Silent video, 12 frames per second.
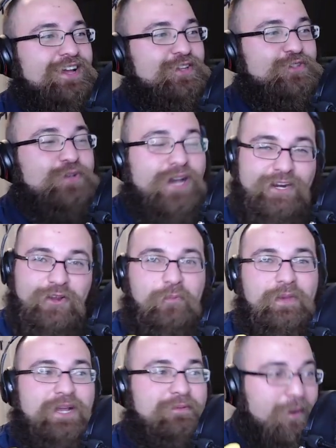you got to go
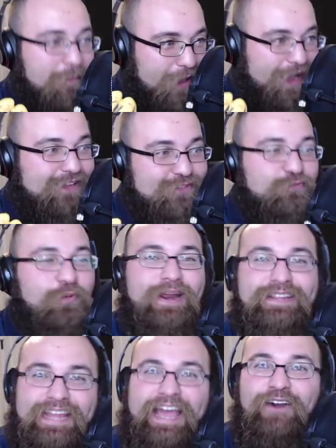pick him up
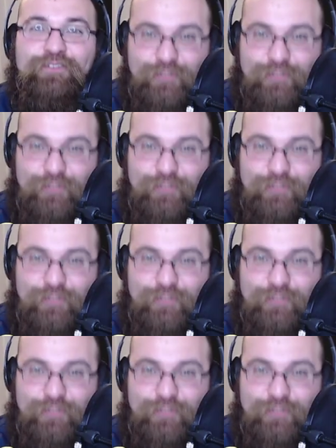right now.